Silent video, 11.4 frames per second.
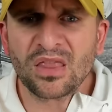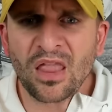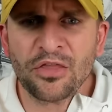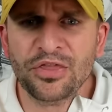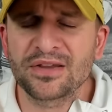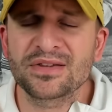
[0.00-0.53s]
I
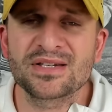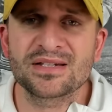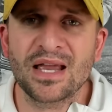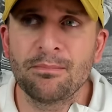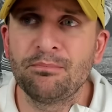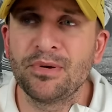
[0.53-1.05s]
think this is
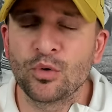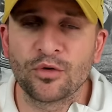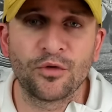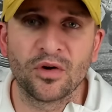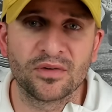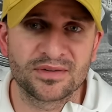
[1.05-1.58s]
a
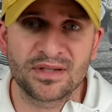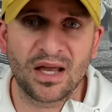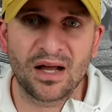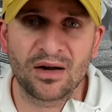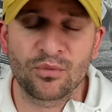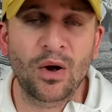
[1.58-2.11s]
beautiful
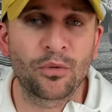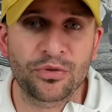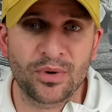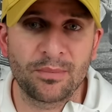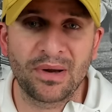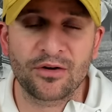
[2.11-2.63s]
round
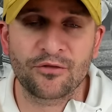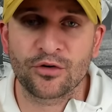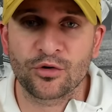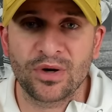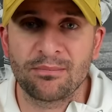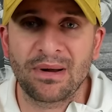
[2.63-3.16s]
three pick for
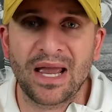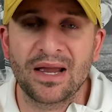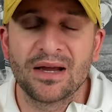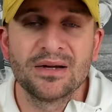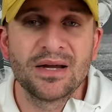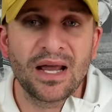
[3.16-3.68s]
Green Bay.
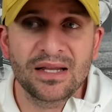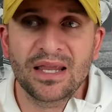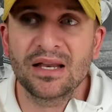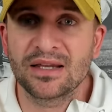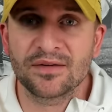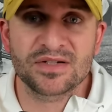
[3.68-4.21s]
And
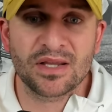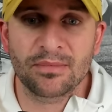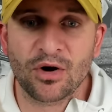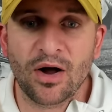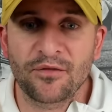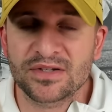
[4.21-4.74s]
again, gives them
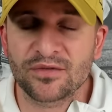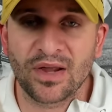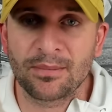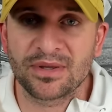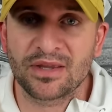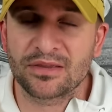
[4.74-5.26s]
their offensive
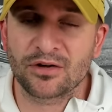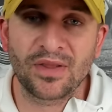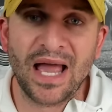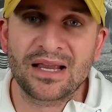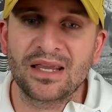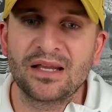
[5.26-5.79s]
lineman that they're
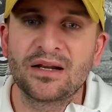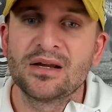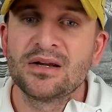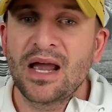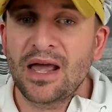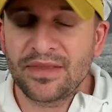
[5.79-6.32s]
lacking.
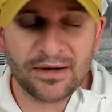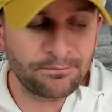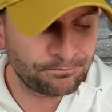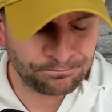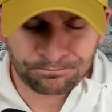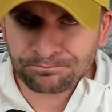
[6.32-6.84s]
And then
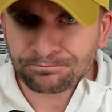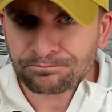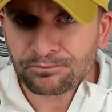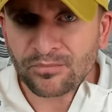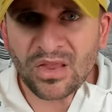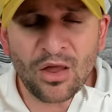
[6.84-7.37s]

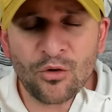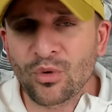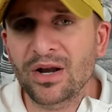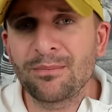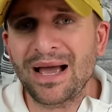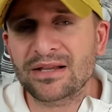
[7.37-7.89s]

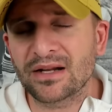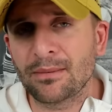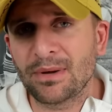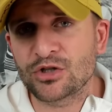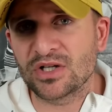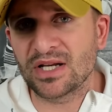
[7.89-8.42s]
running back that I
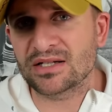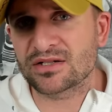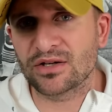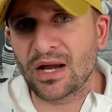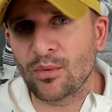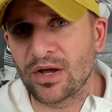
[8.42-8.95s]
mentioned
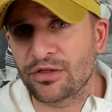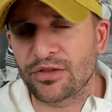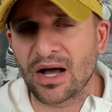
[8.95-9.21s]
yesterday with